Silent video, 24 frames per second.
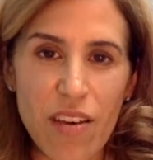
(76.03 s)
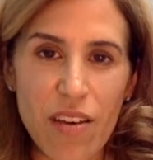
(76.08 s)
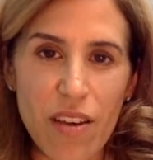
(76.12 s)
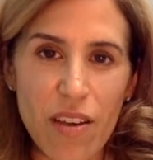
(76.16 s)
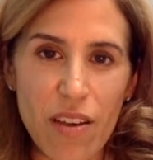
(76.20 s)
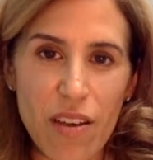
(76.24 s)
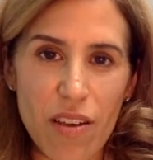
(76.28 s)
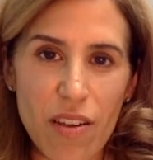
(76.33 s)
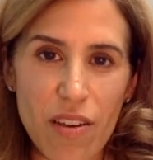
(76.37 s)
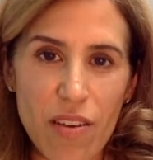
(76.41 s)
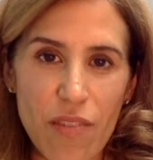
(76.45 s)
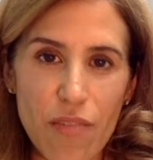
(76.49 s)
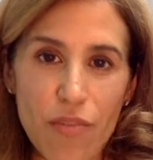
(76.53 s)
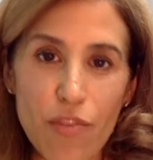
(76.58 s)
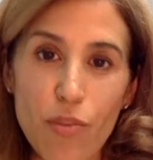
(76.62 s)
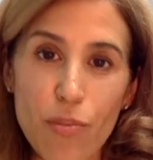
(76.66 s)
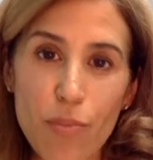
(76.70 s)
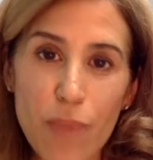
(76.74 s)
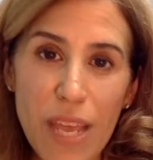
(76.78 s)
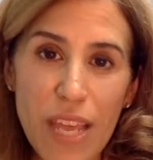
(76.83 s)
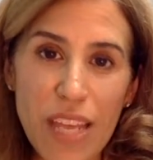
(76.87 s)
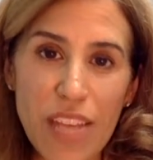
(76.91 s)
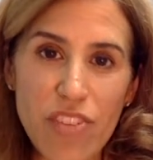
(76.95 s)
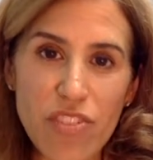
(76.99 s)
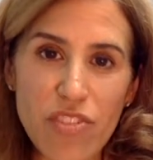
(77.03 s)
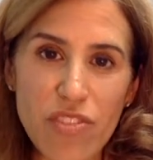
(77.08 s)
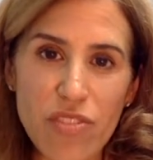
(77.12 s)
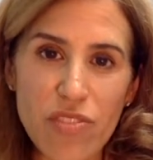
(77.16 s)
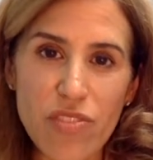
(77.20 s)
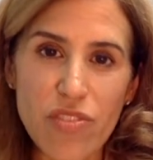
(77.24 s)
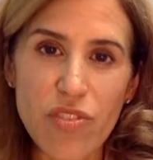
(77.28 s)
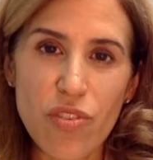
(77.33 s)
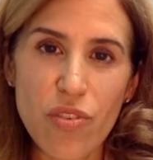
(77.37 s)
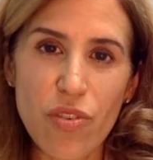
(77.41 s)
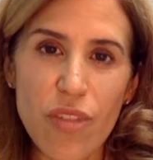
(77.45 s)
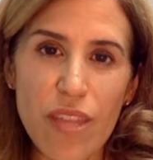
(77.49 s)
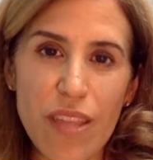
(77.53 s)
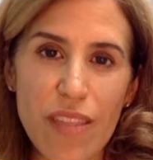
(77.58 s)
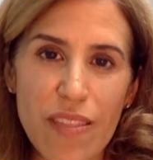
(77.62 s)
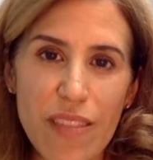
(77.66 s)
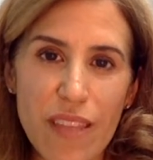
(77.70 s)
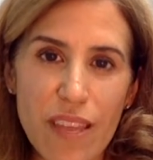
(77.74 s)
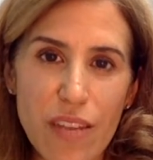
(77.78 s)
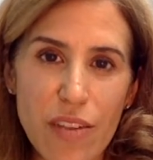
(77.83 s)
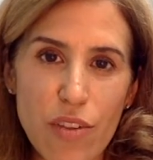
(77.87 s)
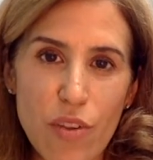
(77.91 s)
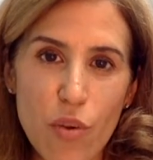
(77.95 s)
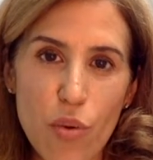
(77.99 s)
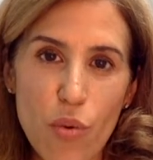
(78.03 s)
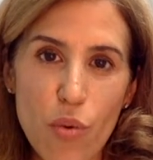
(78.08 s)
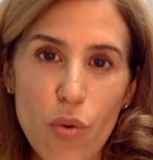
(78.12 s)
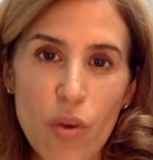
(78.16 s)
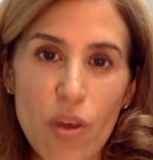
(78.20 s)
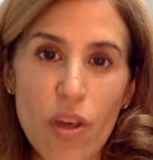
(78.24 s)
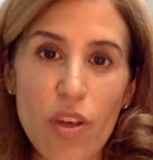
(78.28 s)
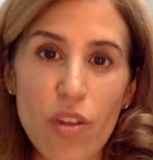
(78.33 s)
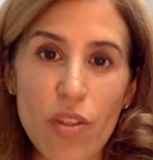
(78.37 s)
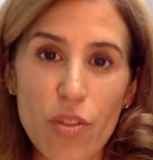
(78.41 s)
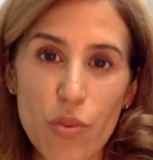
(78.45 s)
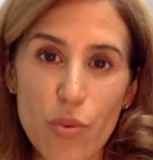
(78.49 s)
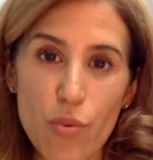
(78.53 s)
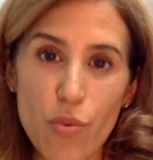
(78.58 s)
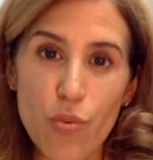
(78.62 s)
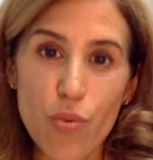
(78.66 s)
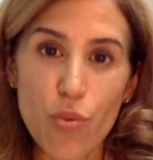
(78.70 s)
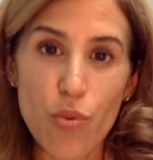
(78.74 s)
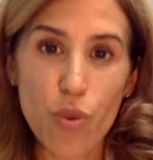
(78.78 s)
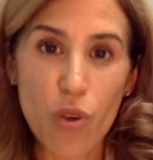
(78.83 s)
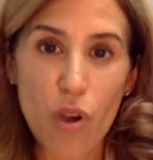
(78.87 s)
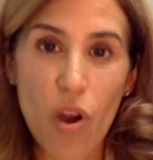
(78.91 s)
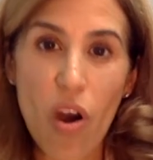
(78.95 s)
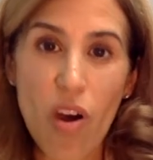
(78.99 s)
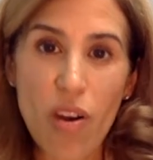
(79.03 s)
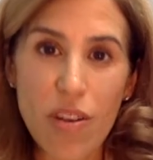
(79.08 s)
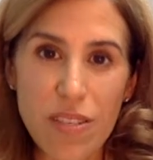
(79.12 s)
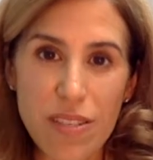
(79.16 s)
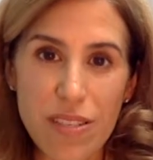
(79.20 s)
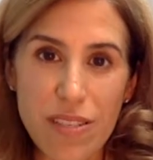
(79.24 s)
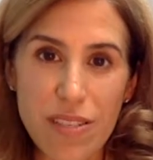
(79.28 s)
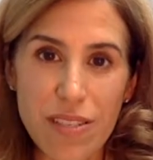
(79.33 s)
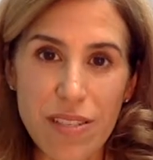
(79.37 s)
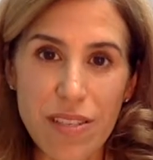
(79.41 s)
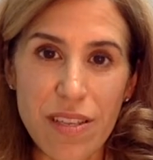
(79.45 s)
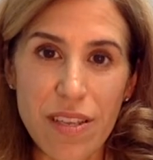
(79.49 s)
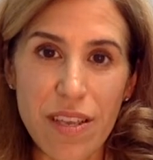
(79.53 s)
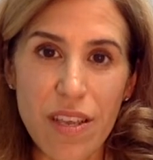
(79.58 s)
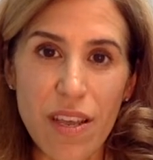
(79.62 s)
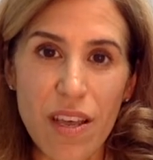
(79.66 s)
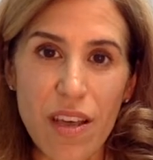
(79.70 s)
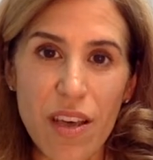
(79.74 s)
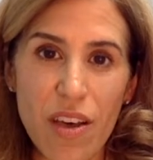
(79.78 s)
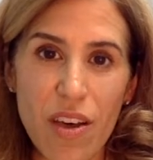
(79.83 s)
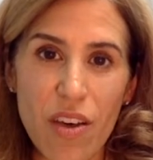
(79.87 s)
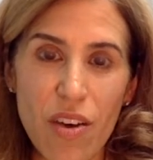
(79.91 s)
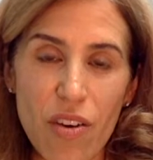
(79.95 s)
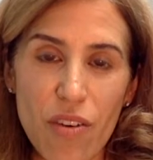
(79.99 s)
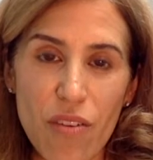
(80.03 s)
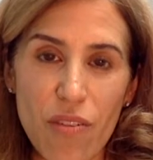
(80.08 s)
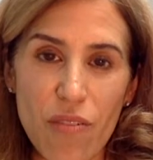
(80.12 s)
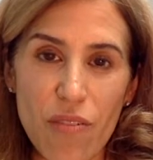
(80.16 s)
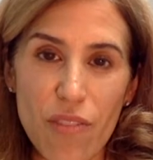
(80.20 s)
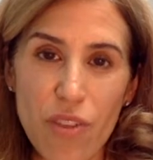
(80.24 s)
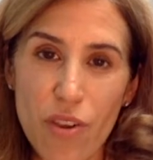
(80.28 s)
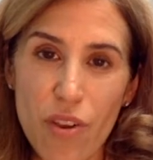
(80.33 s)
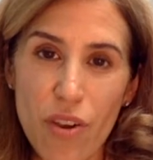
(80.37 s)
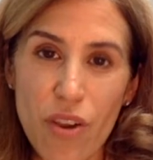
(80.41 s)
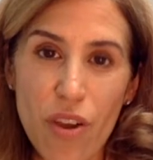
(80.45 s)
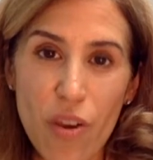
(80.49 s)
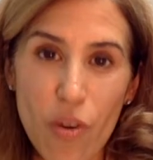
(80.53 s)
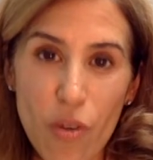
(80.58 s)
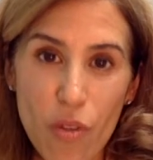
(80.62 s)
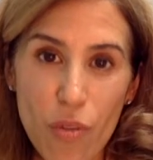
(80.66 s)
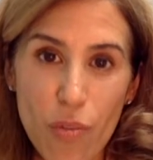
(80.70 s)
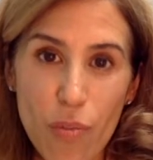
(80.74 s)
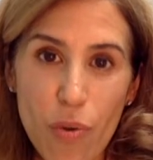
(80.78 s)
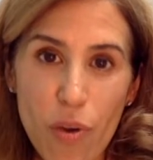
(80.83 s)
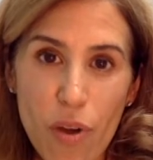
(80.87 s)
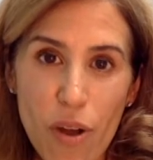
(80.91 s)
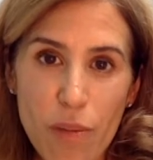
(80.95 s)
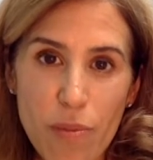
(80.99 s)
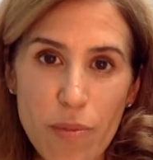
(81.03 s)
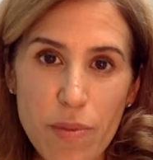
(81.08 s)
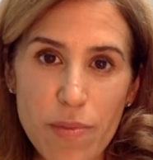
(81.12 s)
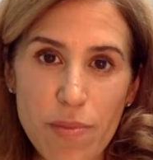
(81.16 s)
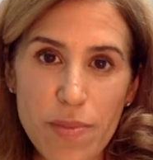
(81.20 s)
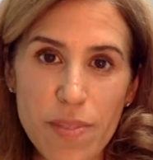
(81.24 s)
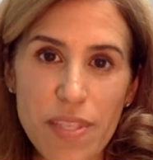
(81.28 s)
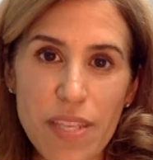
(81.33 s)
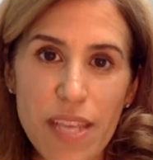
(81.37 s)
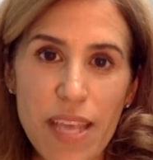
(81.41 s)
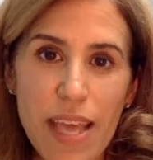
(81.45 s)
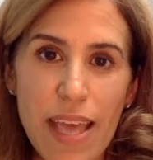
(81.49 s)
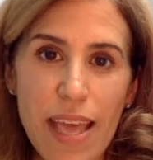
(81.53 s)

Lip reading: for patients so that they know the root causes of their health problems.